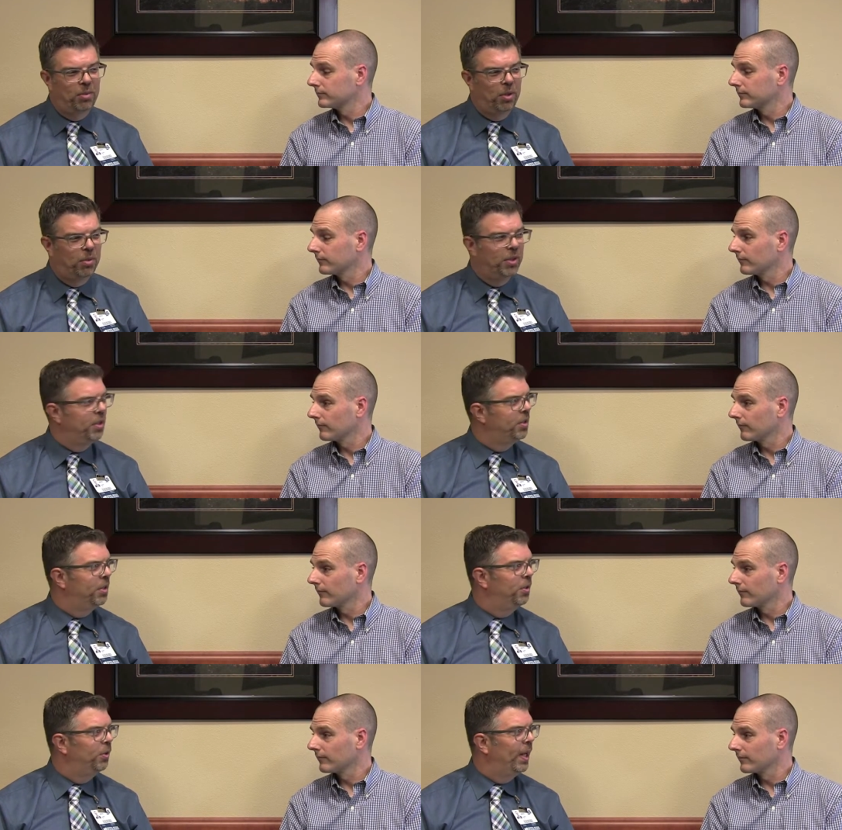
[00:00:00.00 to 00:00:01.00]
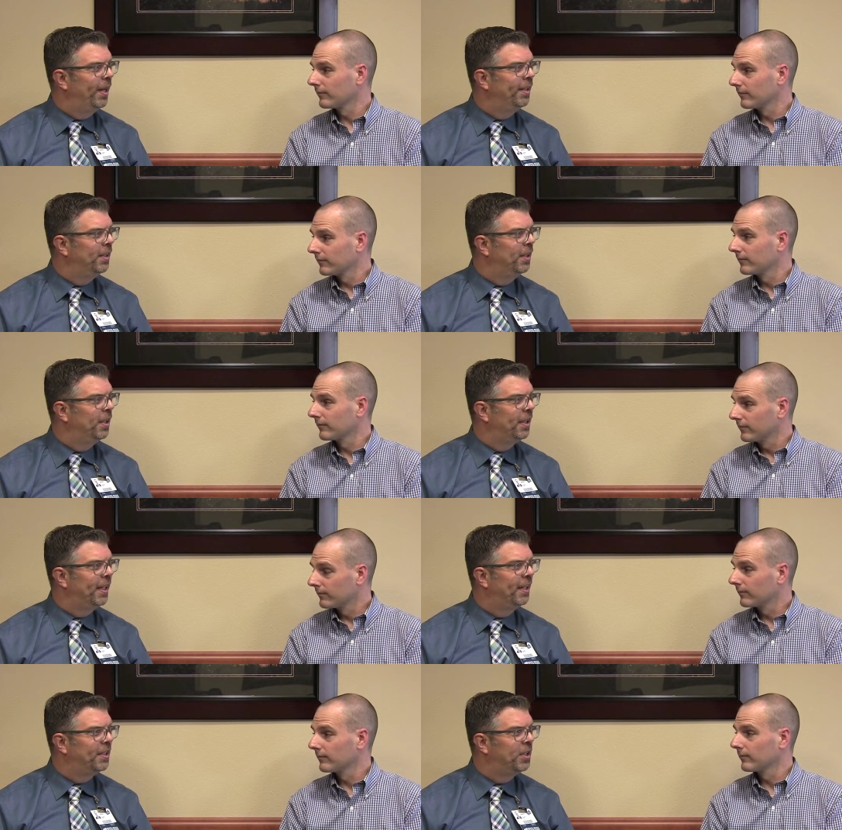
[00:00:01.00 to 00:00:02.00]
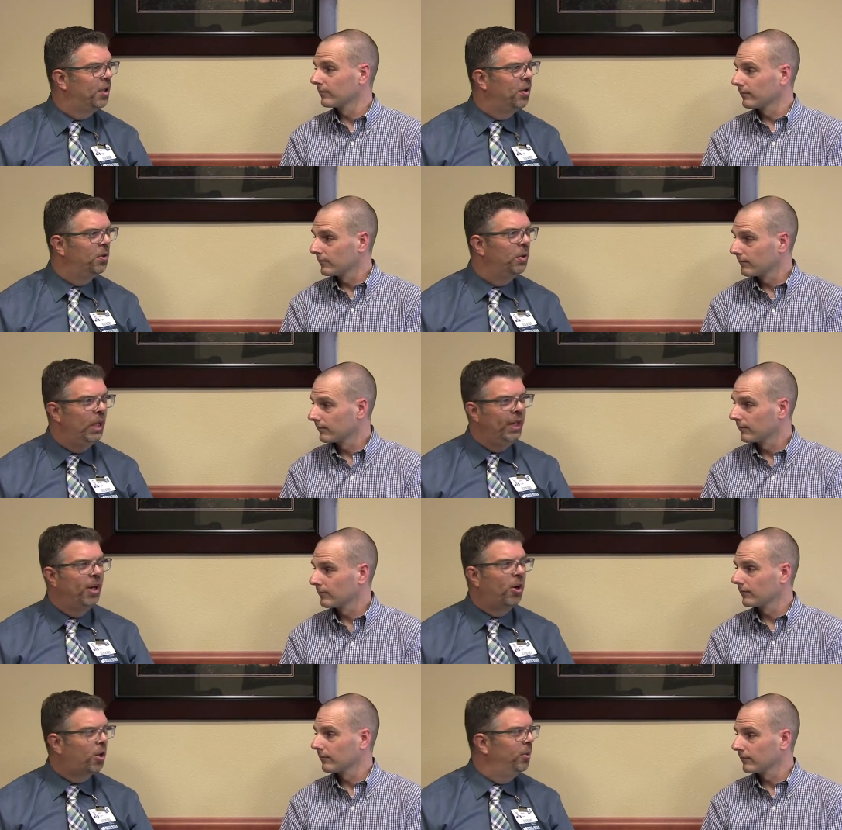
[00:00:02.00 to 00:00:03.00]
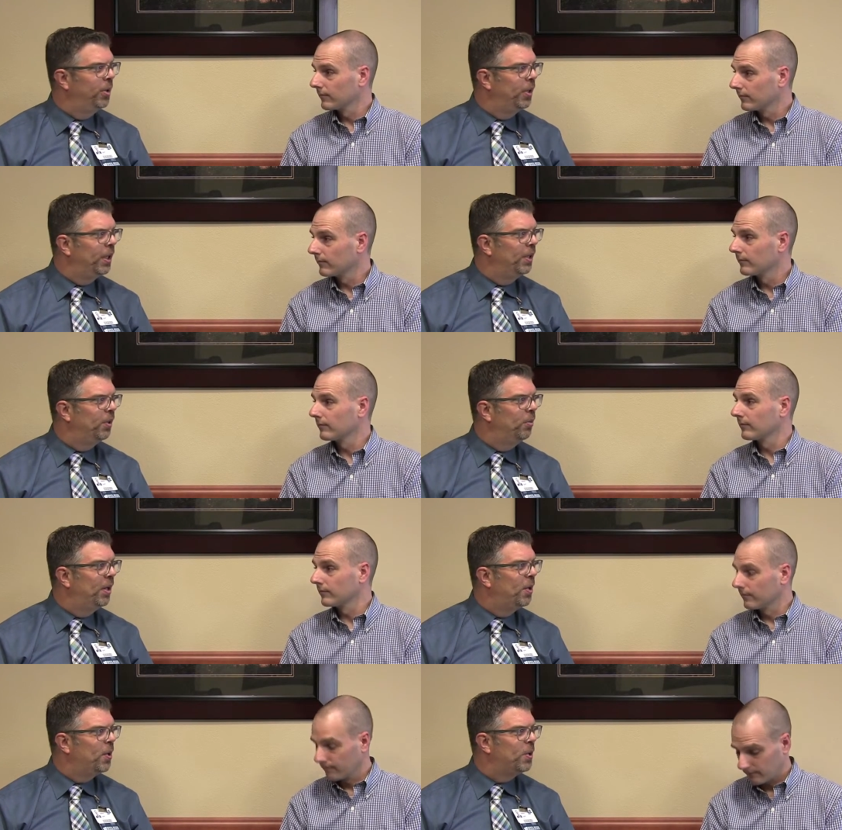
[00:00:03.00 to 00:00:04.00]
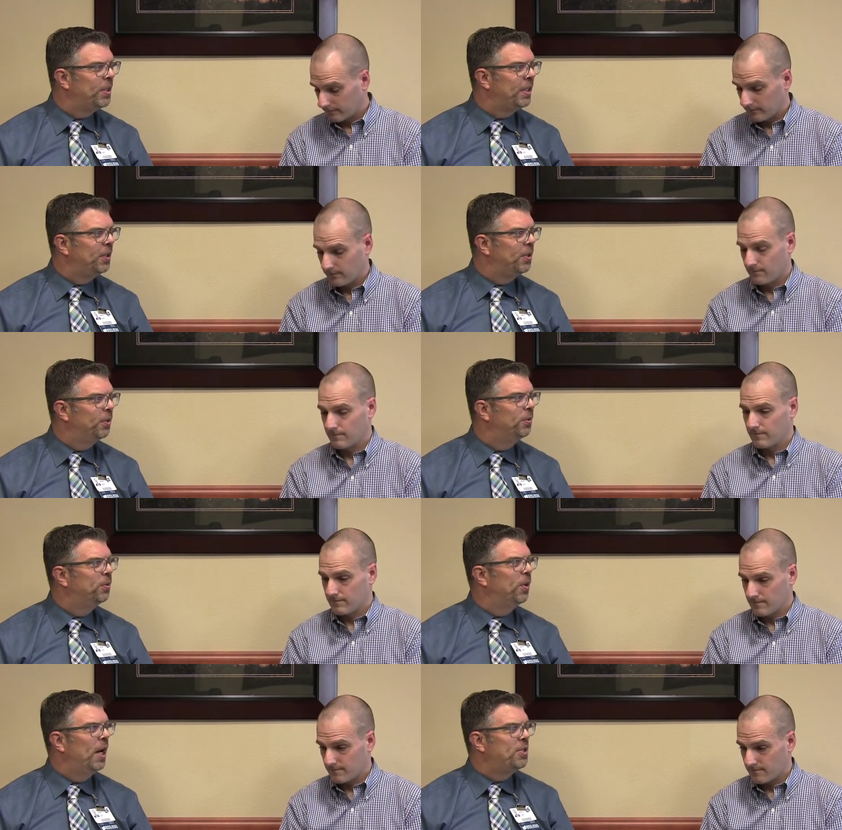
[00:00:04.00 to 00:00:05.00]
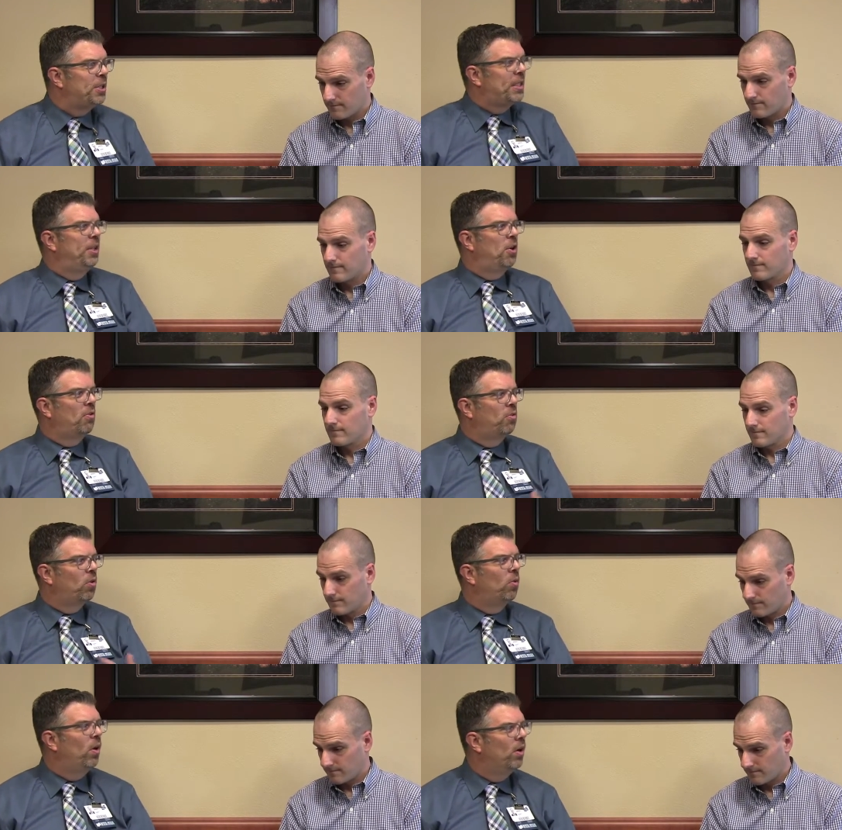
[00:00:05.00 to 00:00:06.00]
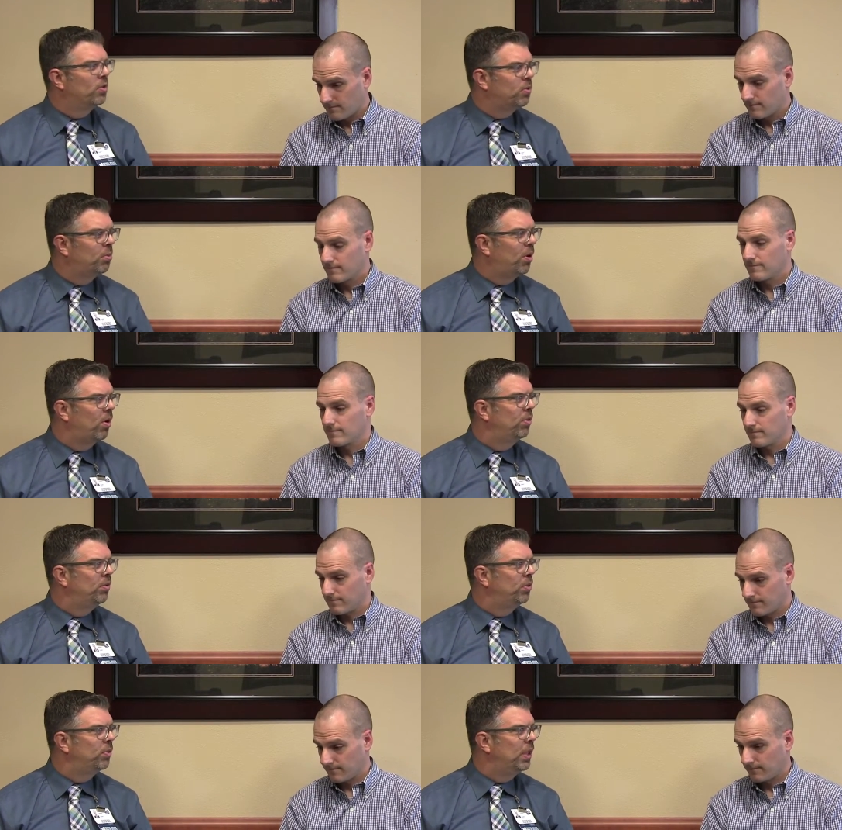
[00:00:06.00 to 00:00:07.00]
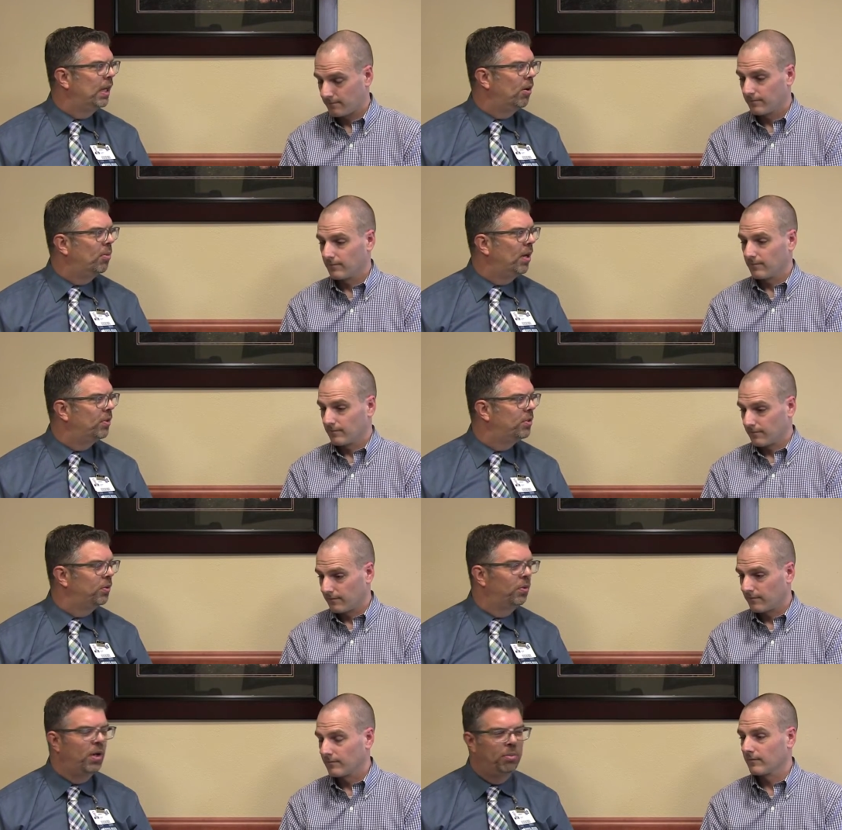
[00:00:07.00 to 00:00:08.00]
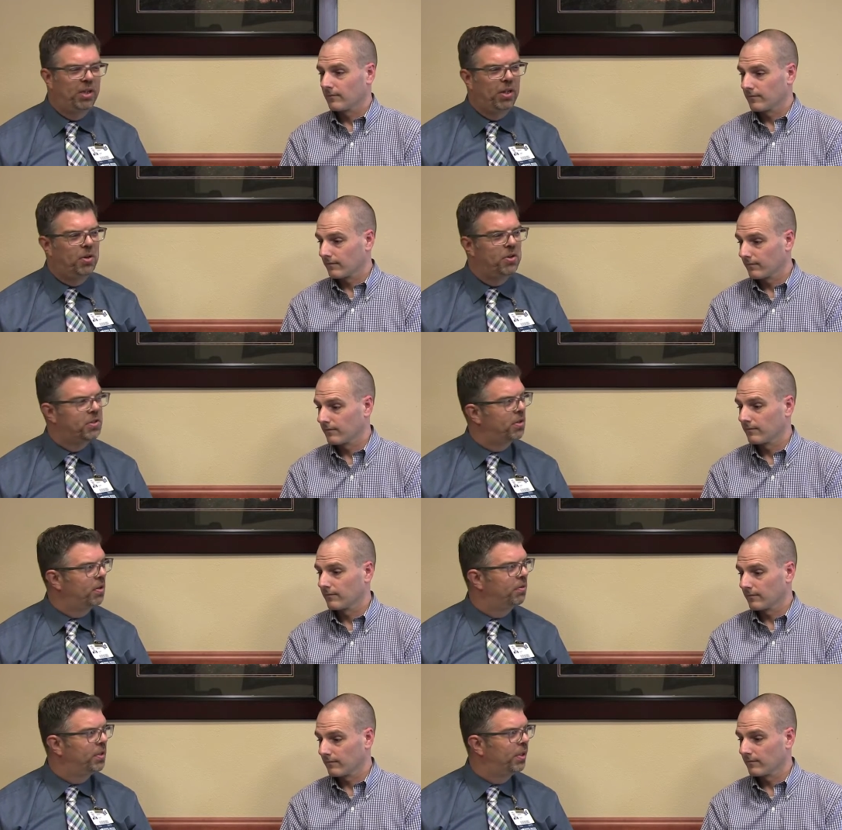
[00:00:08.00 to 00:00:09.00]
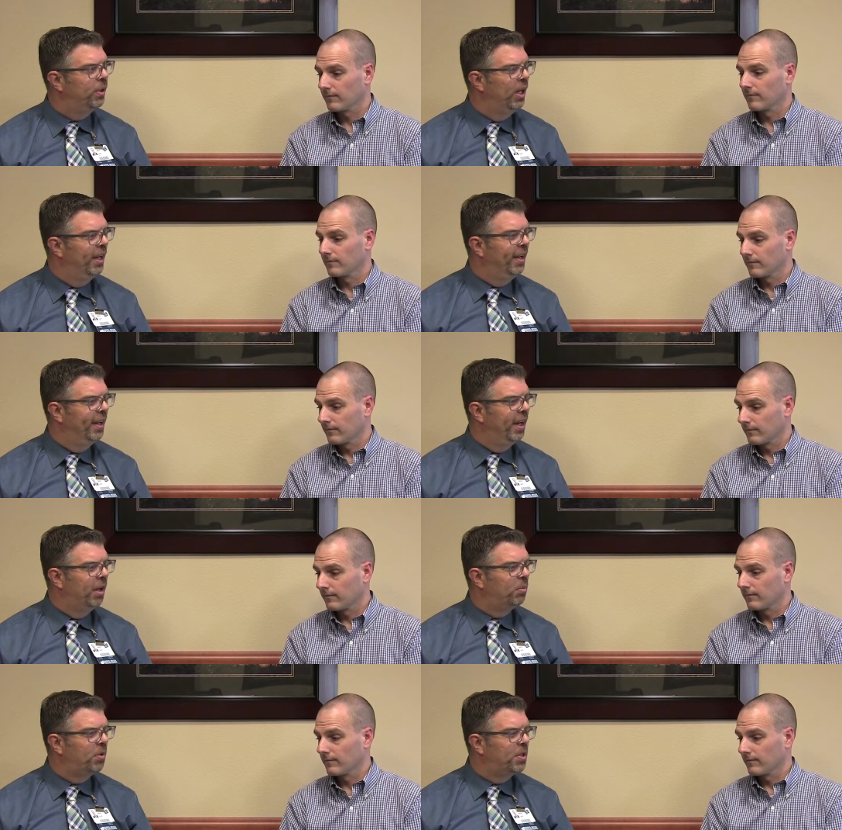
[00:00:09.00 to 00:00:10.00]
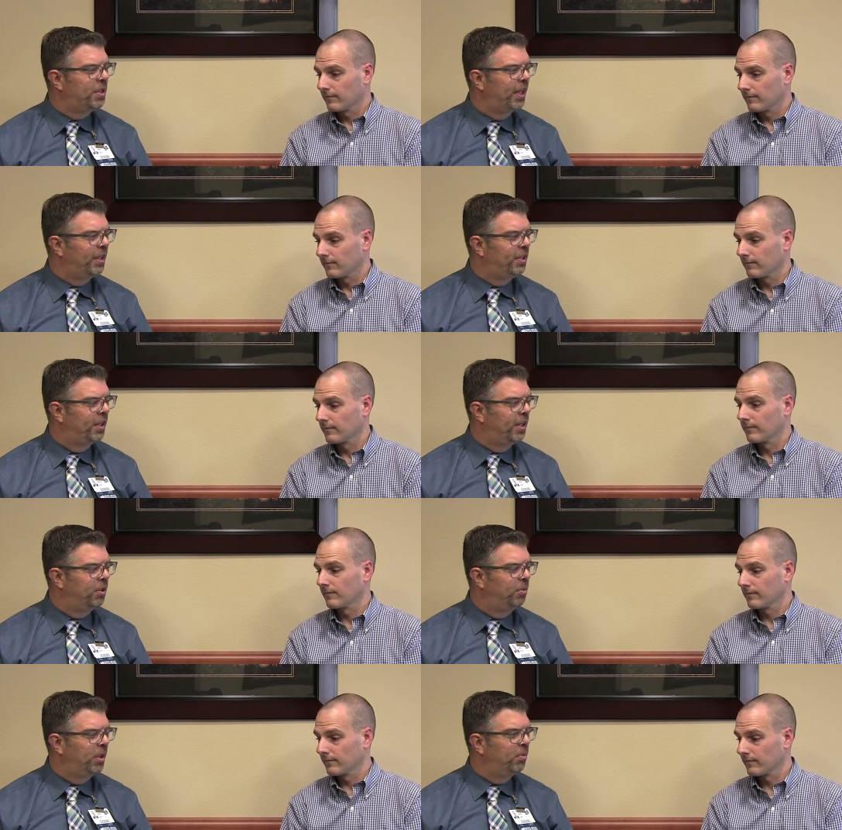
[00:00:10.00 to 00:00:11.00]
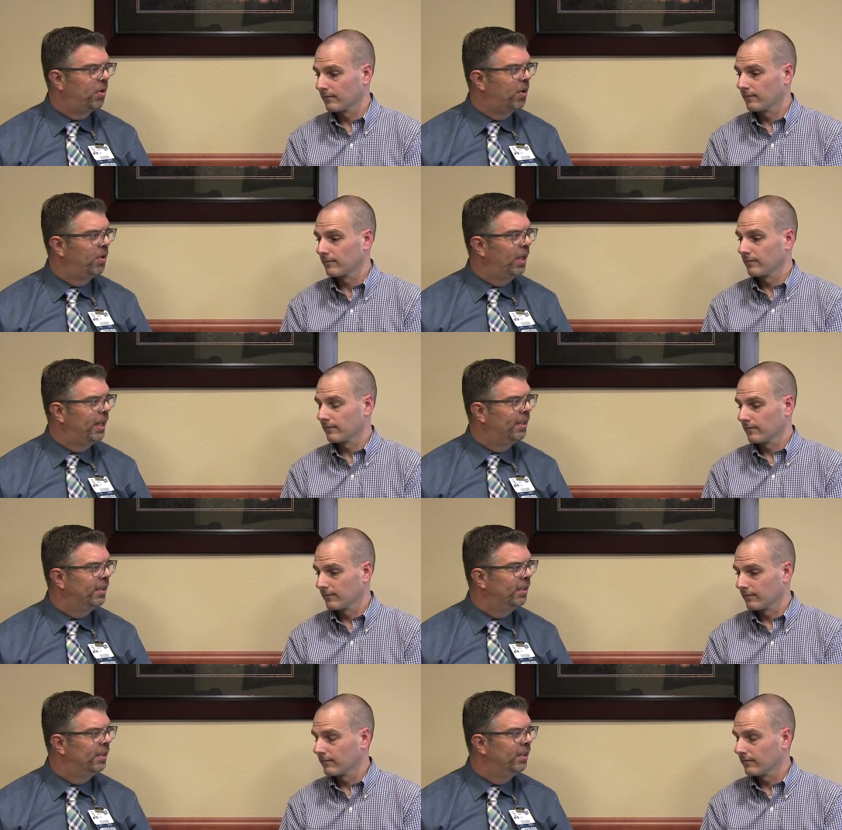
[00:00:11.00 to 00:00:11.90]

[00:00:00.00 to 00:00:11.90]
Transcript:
Speaker 1: to be able to, to do that and, and get to know our community a little better and say, don't, we're not just in our four walls, we're part of you, we care about you, we want to be here to serve. So um, appreciate uh, you being part of that.